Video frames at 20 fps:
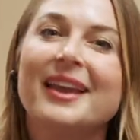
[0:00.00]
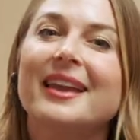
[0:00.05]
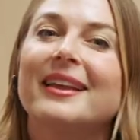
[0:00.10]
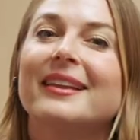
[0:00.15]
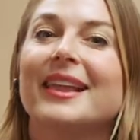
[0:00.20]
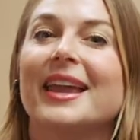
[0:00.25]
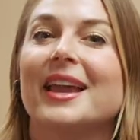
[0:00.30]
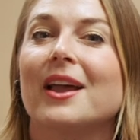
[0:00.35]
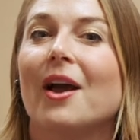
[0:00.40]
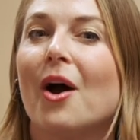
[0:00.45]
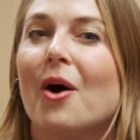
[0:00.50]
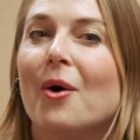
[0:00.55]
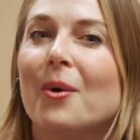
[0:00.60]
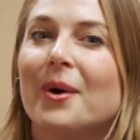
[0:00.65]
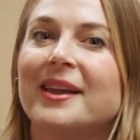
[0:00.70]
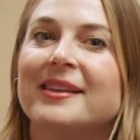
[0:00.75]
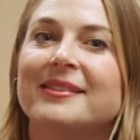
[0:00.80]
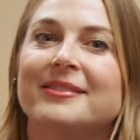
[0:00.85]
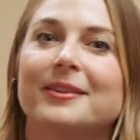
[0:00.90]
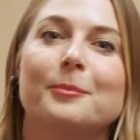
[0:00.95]
Like
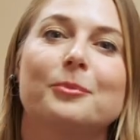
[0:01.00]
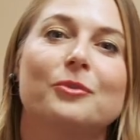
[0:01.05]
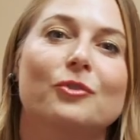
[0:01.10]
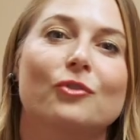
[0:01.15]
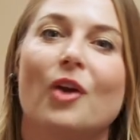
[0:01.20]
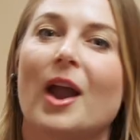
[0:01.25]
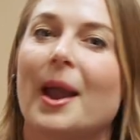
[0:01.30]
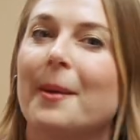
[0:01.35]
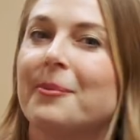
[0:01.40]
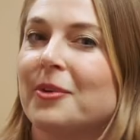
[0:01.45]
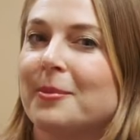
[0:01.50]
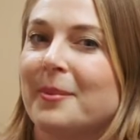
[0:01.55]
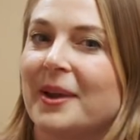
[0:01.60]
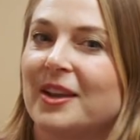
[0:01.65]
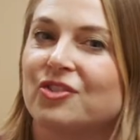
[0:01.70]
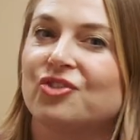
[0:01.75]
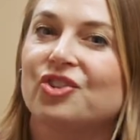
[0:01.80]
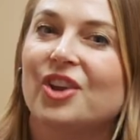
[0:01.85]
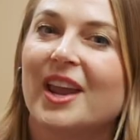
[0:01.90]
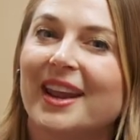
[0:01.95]
always, subscribe to my
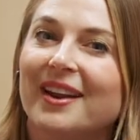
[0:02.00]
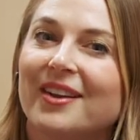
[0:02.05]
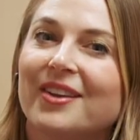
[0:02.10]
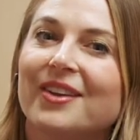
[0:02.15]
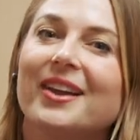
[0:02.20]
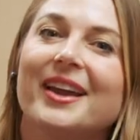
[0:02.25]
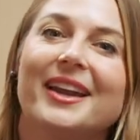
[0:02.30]
channel,